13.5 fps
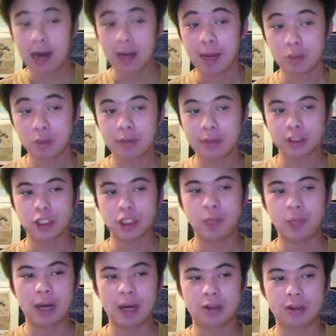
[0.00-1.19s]
I pretty much know
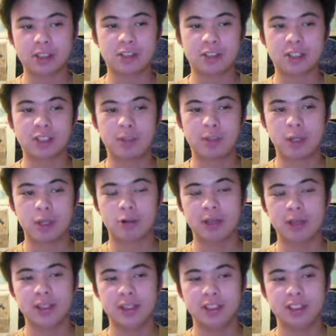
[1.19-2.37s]
Pau Gasol is going to play great
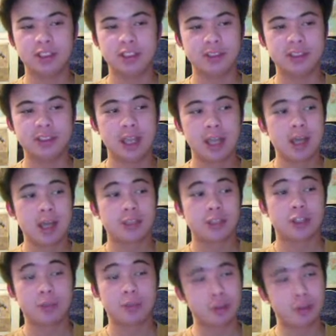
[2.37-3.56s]
in this series.
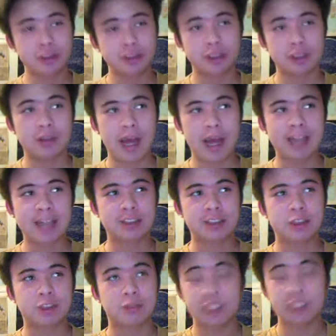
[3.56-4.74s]
So Boozer has
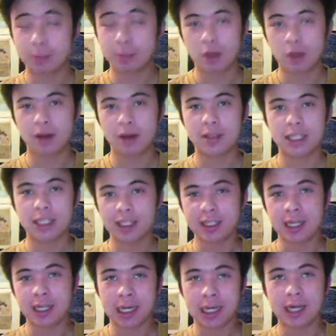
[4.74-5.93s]
to respond in
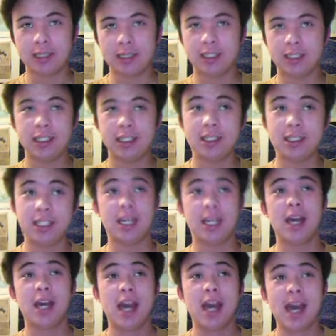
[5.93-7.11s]
kind. He
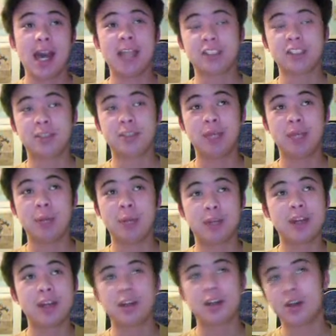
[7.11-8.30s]
has to be able to
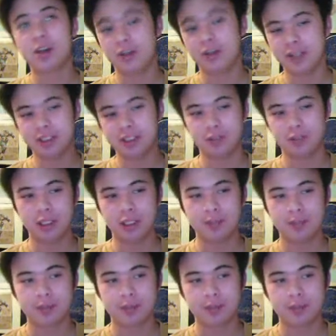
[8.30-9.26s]
get it done offensively.